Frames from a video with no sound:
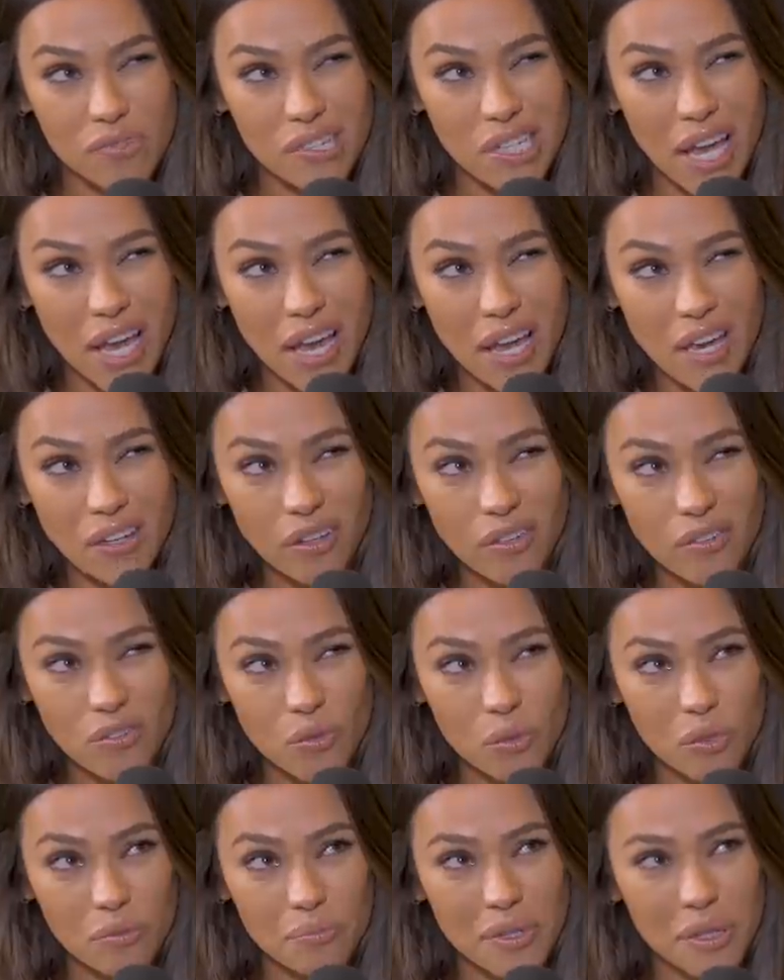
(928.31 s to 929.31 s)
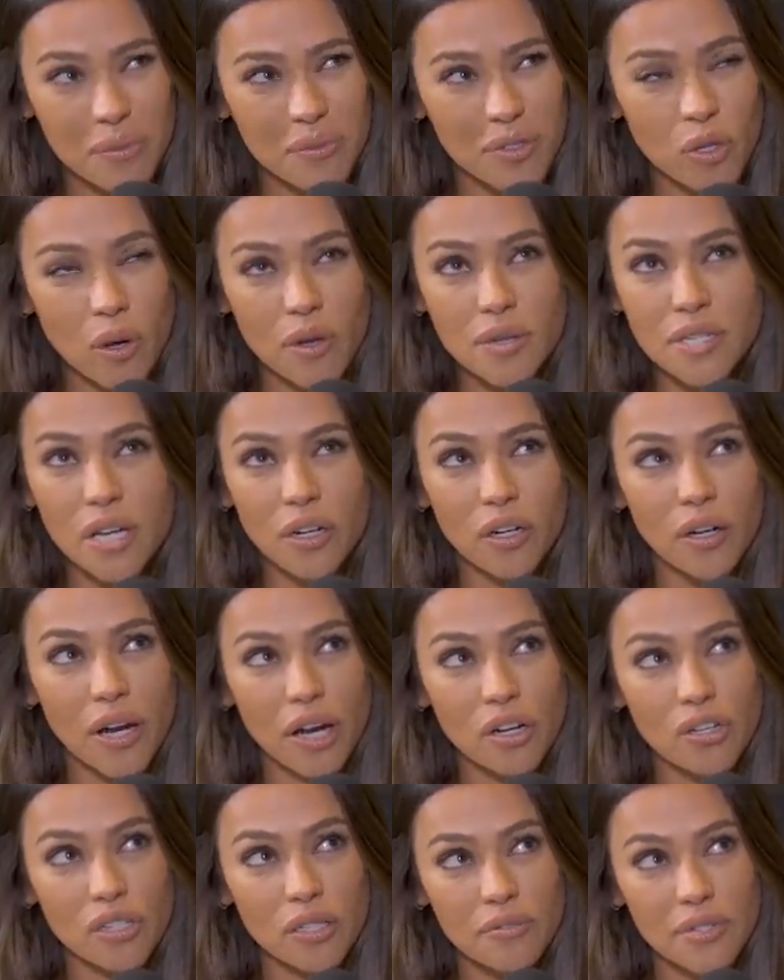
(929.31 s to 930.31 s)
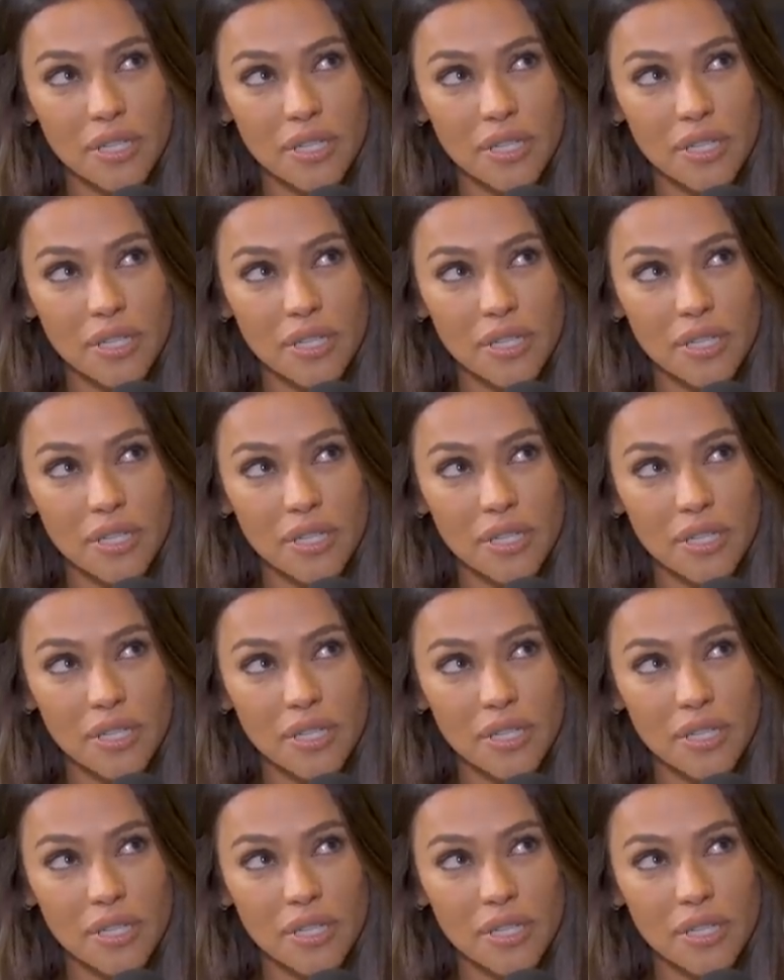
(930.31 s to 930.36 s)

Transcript: ten years old, maybe, no, I was younger actually.